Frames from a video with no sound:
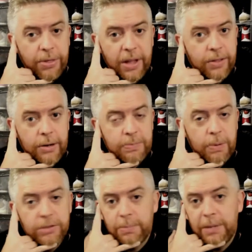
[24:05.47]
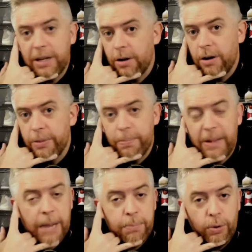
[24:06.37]
think they're supposed to be called the
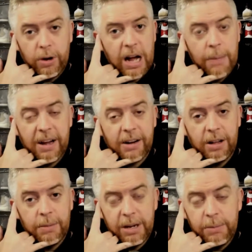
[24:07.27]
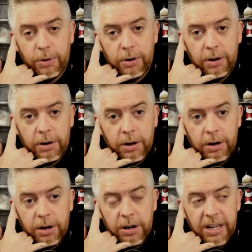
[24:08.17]
Blackpool Combat Club anymore.
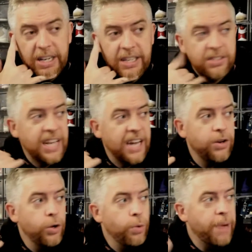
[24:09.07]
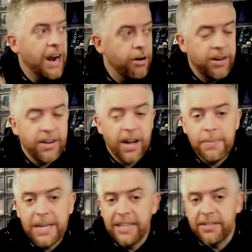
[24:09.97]
He said New Paradigm.
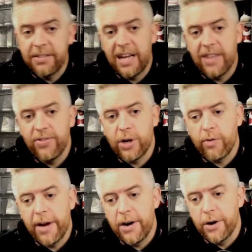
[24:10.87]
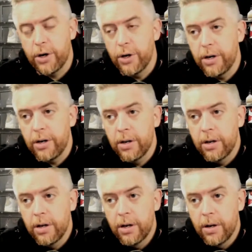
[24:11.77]
He said the Greater Good.
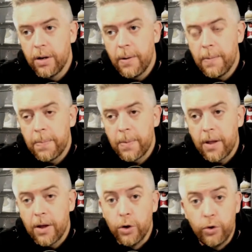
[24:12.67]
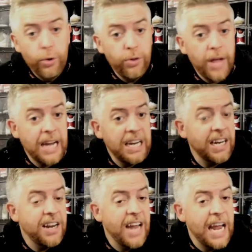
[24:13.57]
Do they
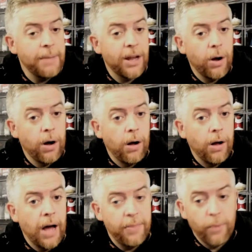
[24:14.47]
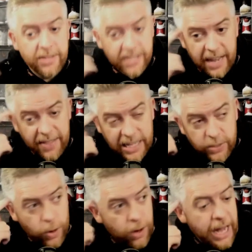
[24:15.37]
need a name at all? And once again,
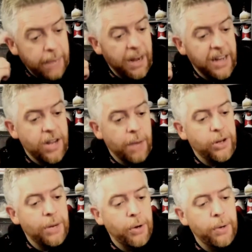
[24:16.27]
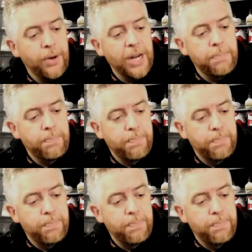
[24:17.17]
that's where like my WWE